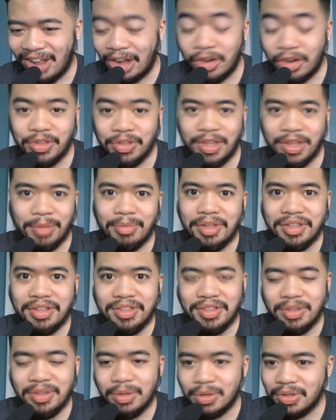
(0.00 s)
couldn't stop
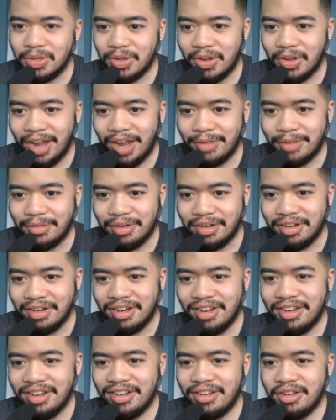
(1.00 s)
listening to the song after.
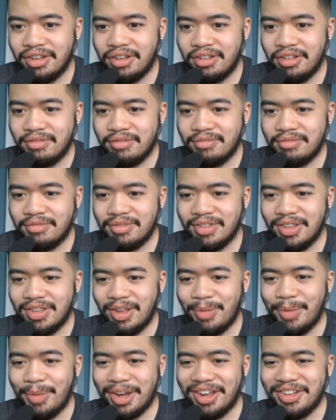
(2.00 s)

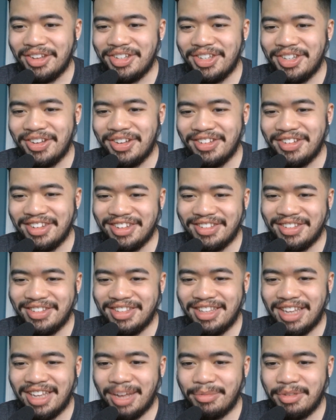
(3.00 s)
Oh my gosh, Yeon and
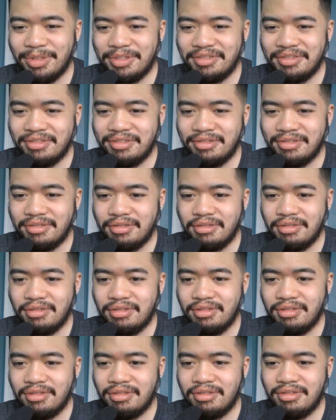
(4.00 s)
Tan.
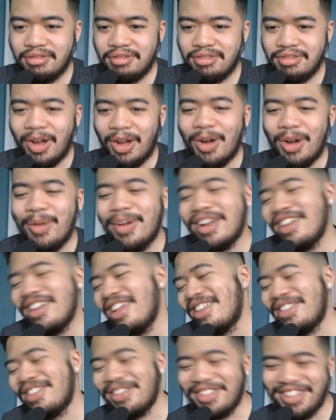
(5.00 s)
Oh my god,
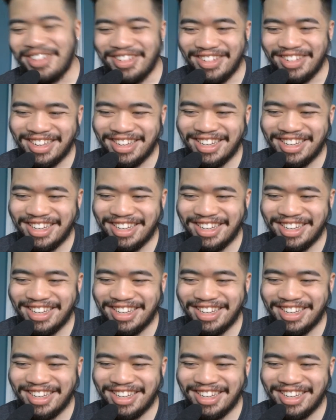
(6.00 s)
that's so cute.